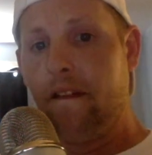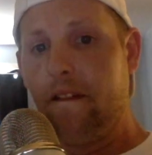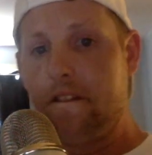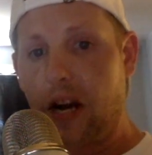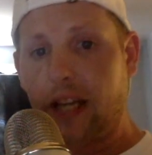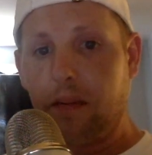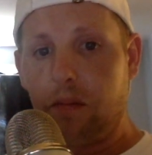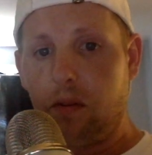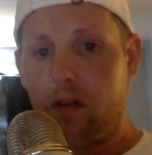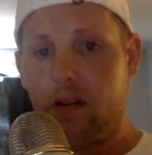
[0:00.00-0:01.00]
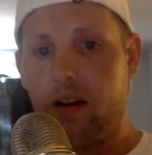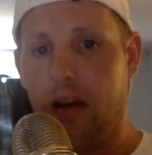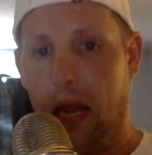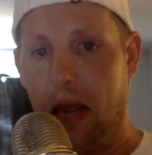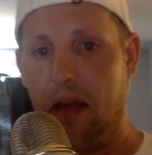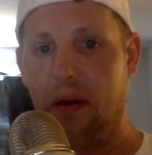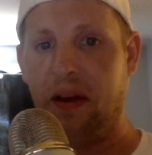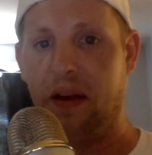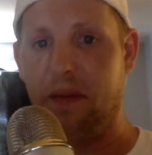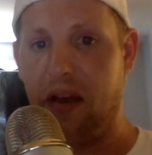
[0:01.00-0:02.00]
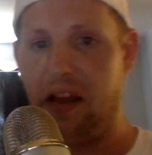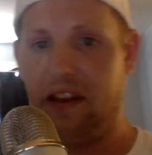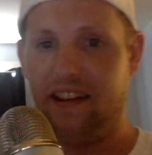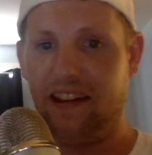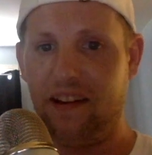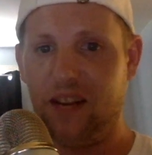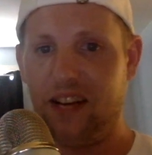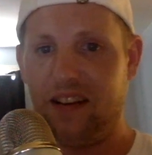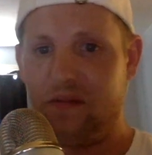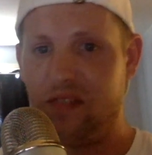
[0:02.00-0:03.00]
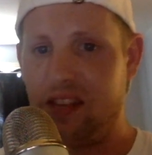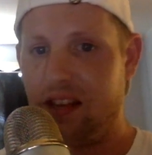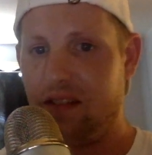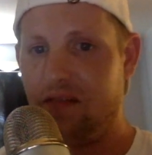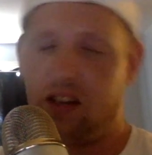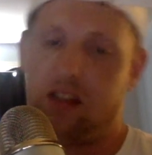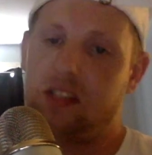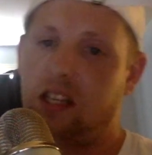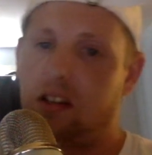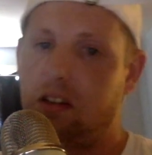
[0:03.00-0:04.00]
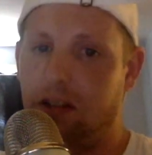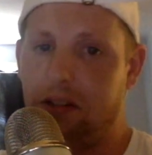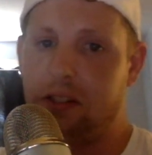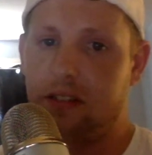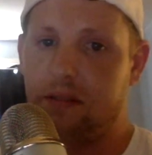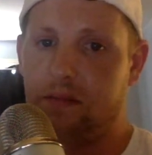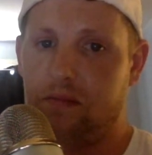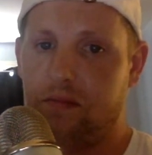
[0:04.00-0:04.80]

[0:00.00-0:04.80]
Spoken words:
Fucking moron. But, I mean, I'll take your criticism.